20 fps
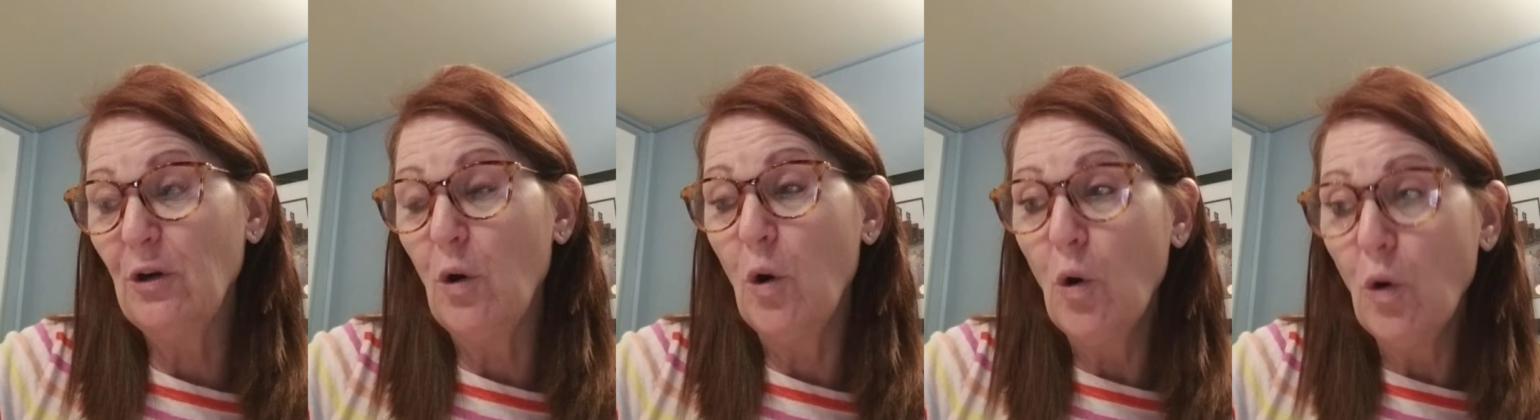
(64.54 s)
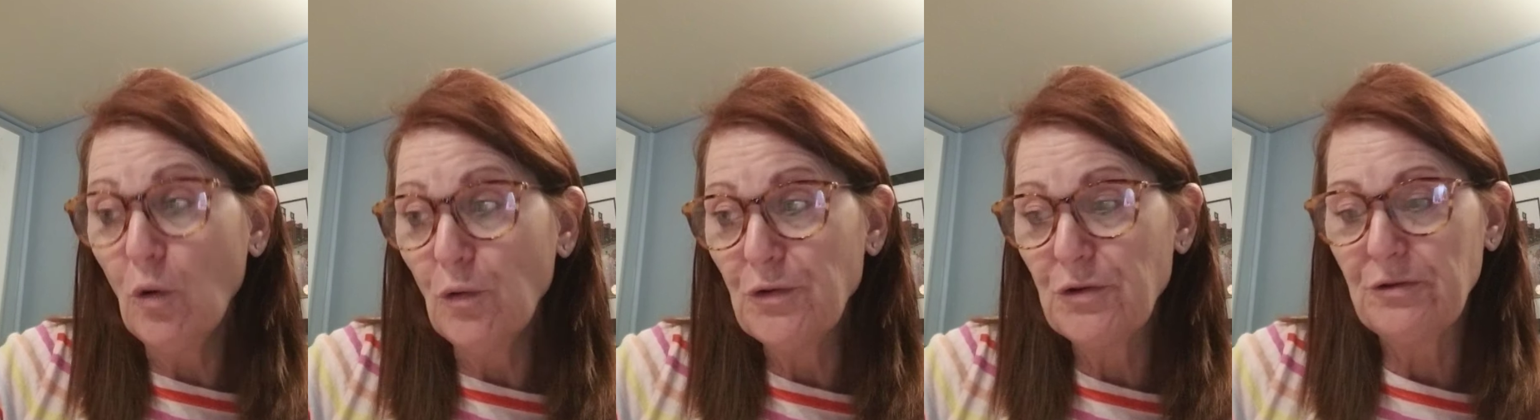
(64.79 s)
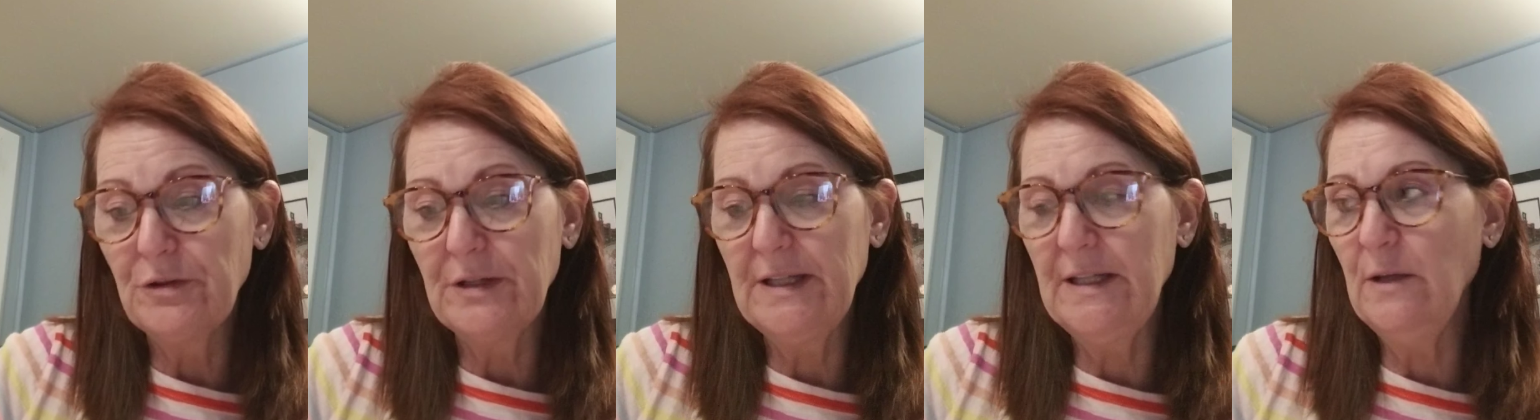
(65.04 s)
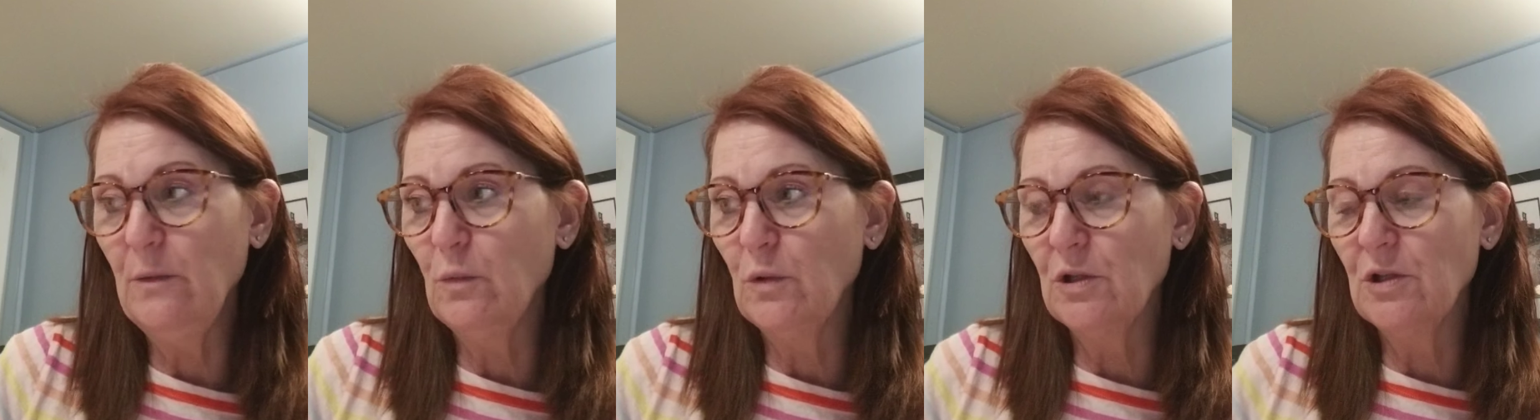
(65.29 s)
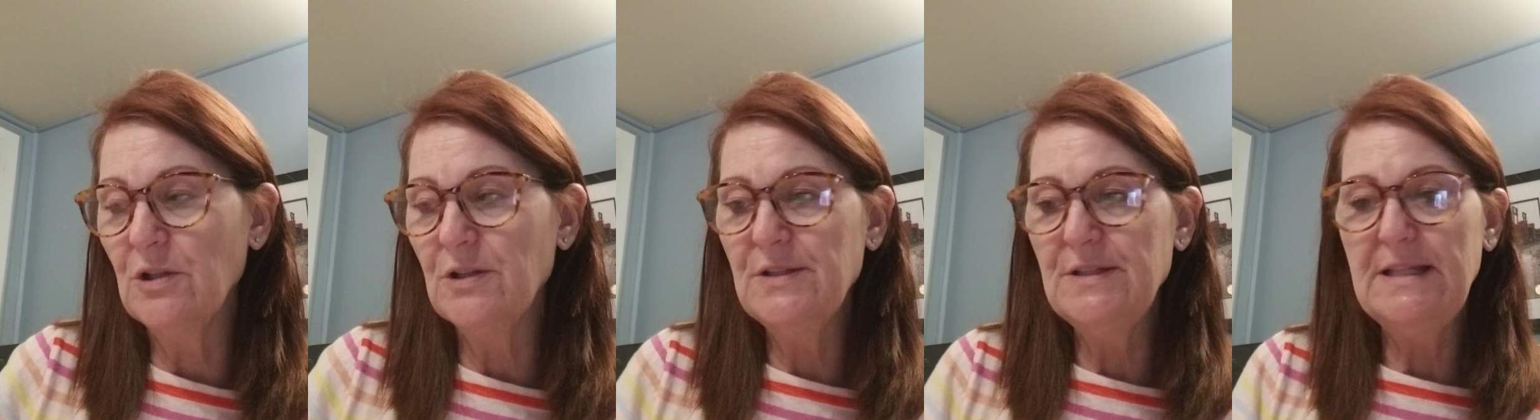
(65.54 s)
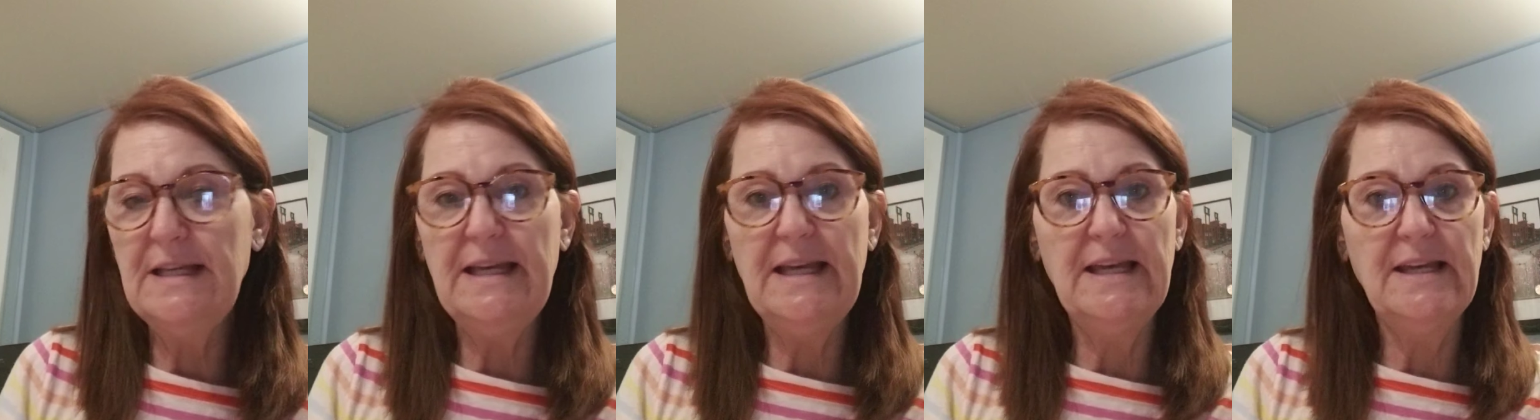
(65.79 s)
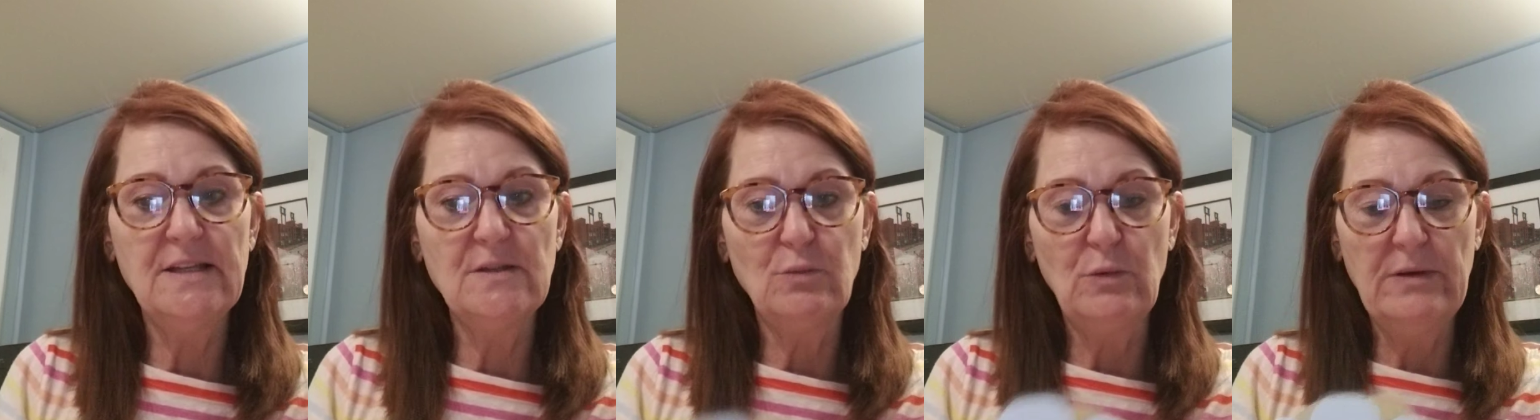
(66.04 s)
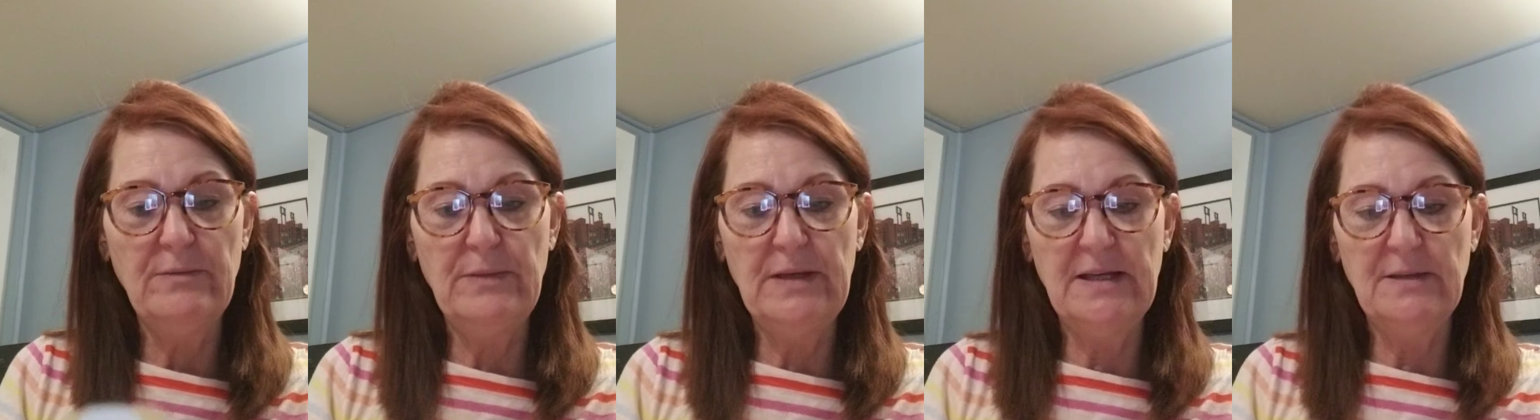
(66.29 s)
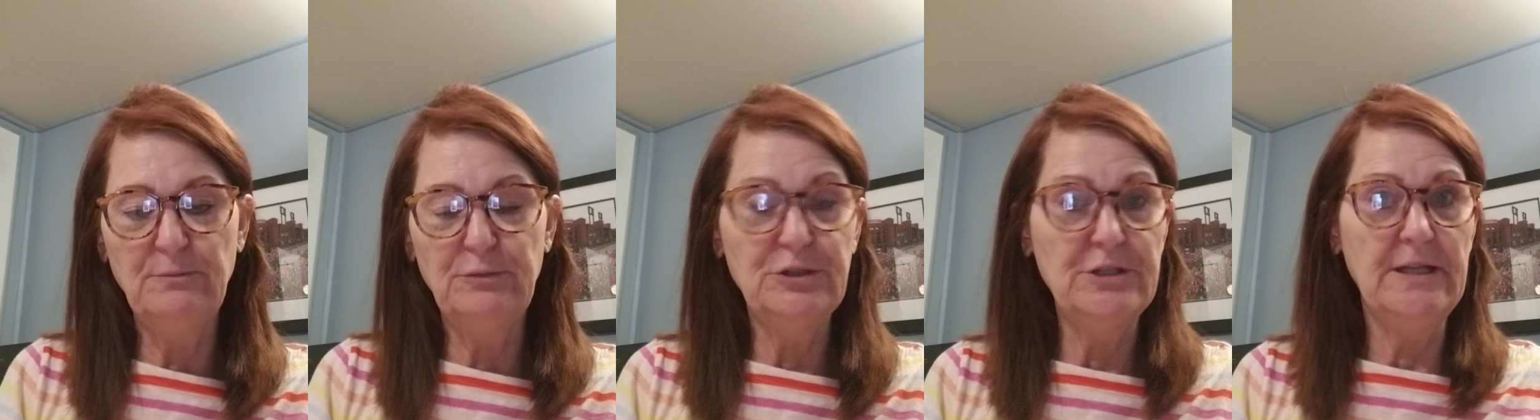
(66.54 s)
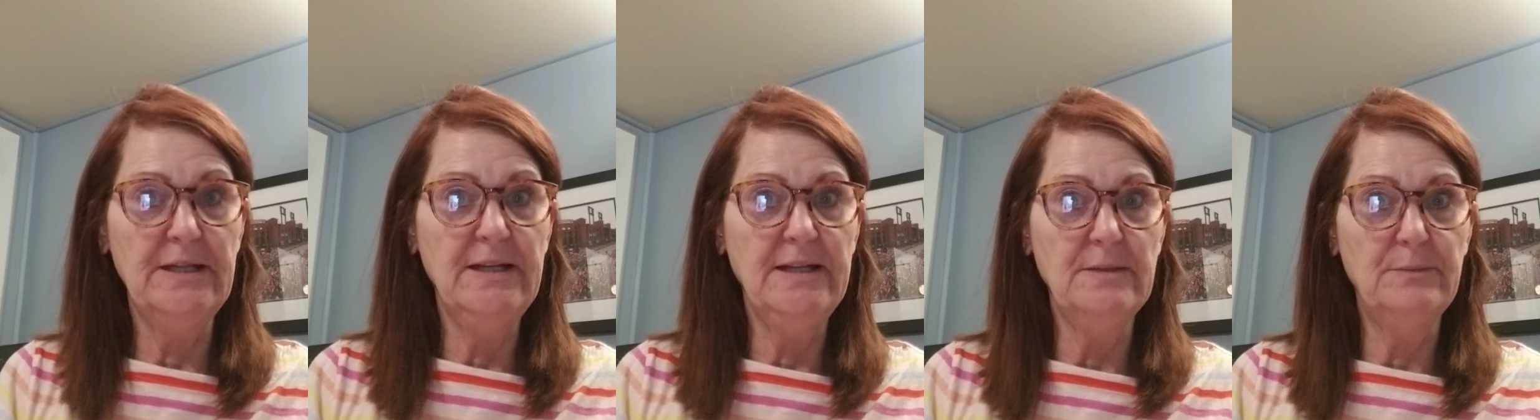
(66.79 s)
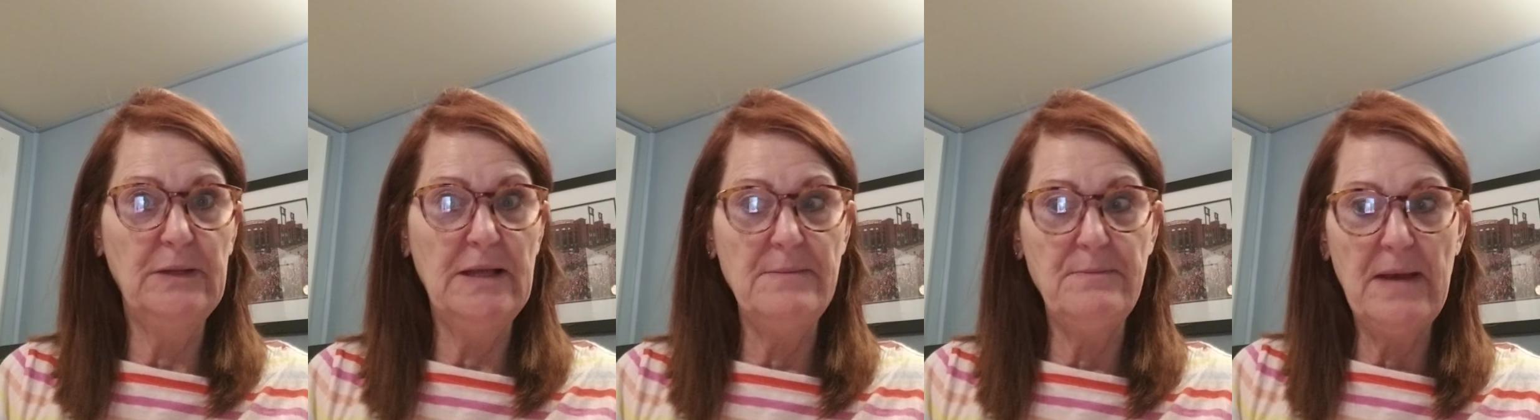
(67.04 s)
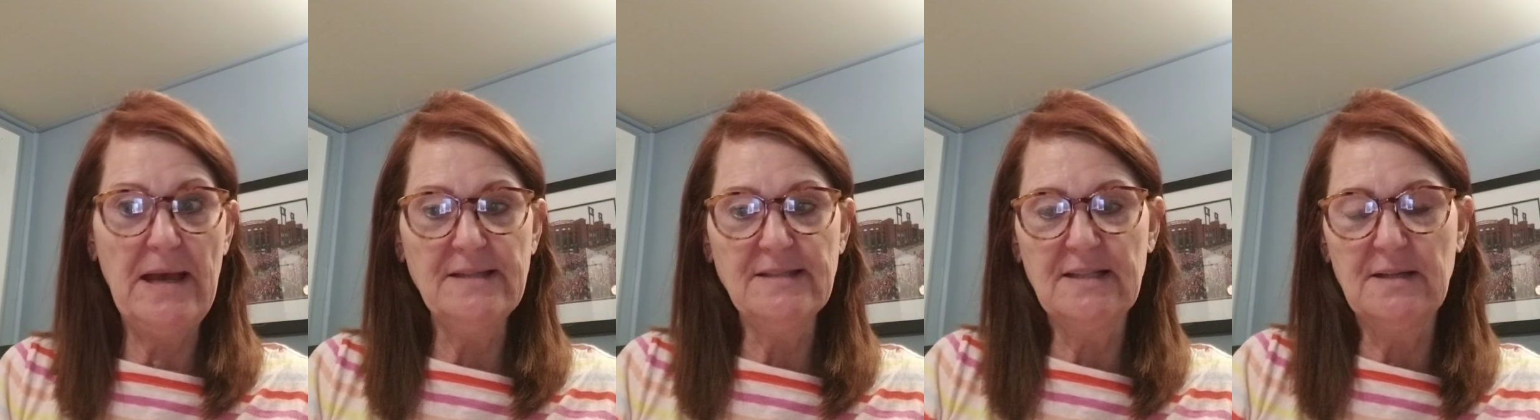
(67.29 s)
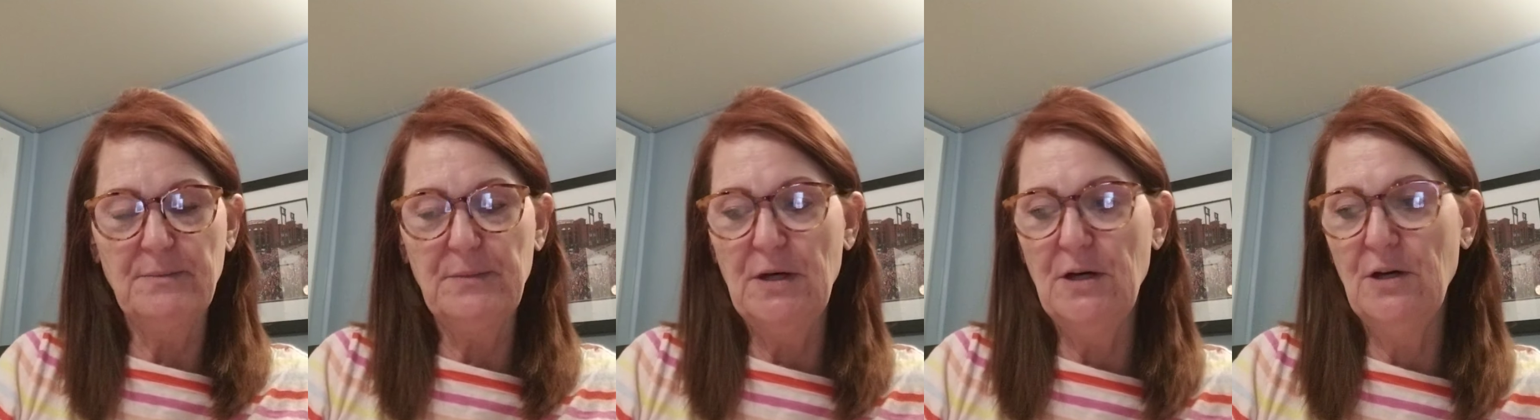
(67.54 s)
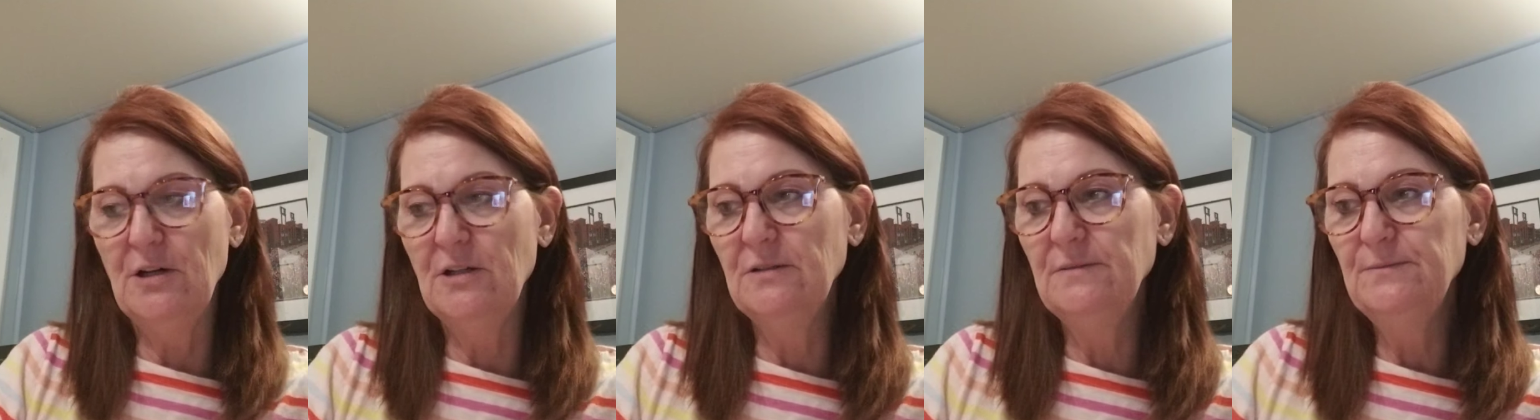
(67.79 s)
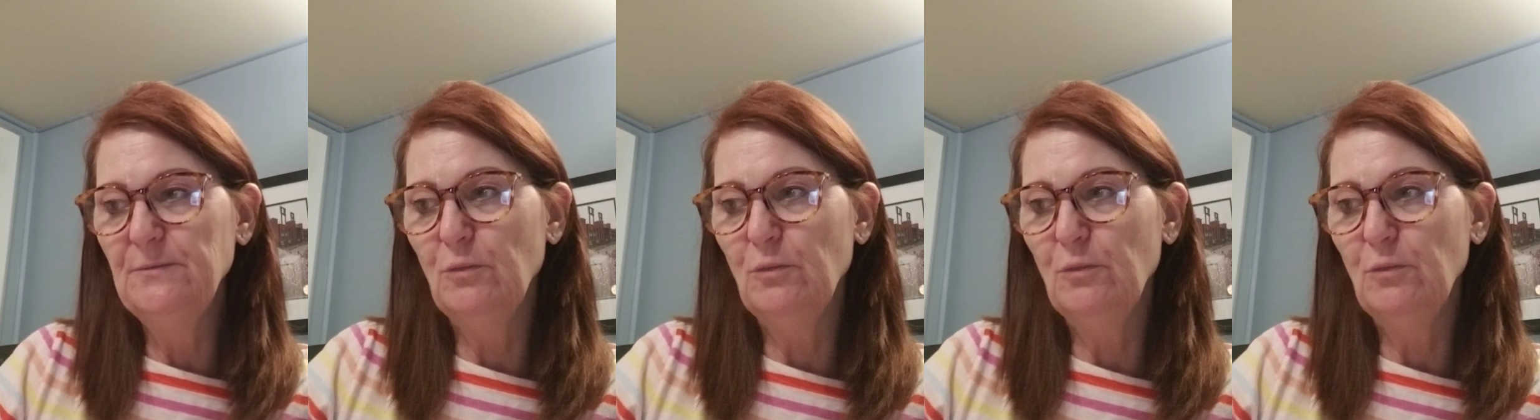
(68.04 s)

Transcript: old tricky words is we've been pretending to play basketball.